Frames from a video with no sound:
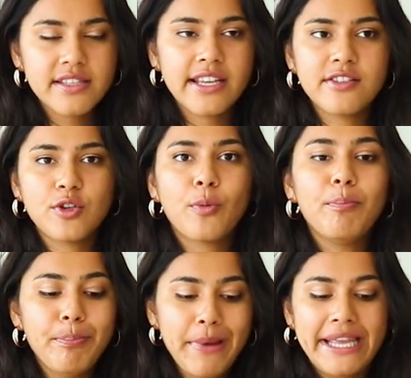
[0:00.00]
They
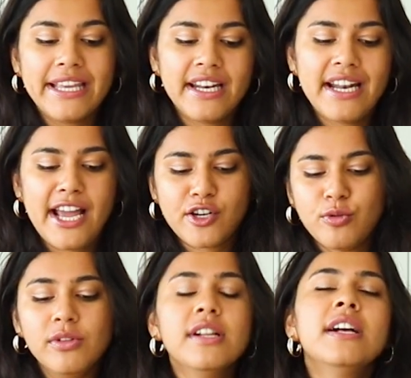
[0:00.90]
don't bake it in
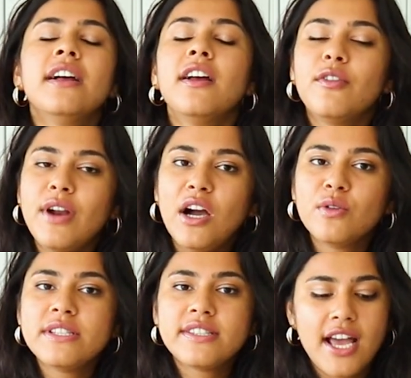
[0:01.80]
actual
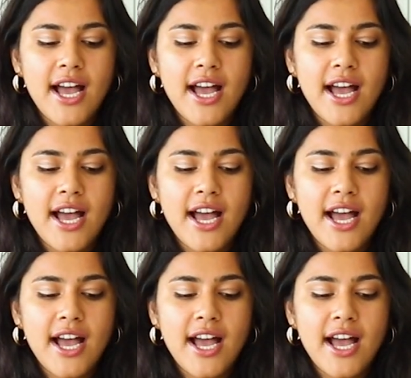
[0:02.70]
rounds,